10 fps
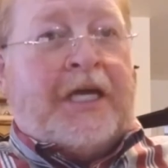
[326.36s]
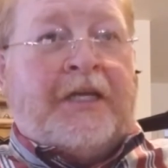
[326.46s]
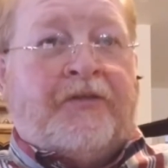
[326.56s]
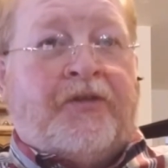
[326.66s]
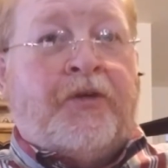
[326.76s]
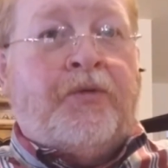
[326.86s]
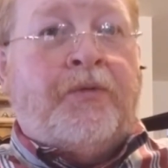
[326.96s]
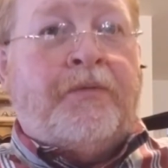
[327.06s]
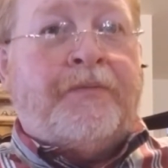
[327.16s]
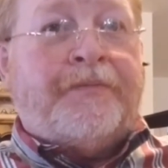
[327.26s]
got it in
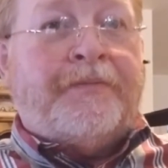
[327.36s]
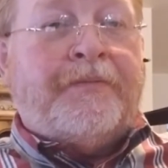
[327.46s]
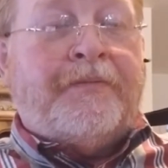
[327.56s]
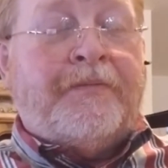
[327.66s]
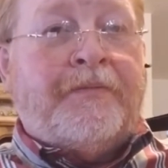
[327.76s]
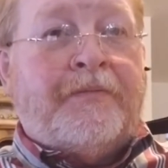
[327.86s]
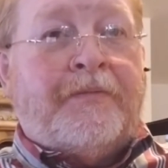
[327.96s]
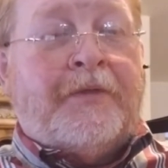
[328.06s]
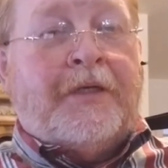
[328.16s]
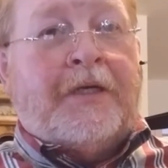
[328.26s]
tune,
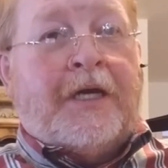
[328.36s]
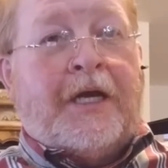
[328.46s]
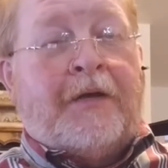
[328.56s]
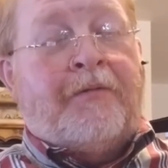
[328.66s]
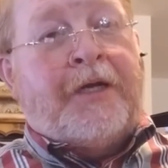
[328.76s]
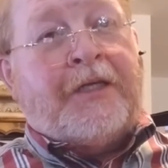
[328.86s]
I went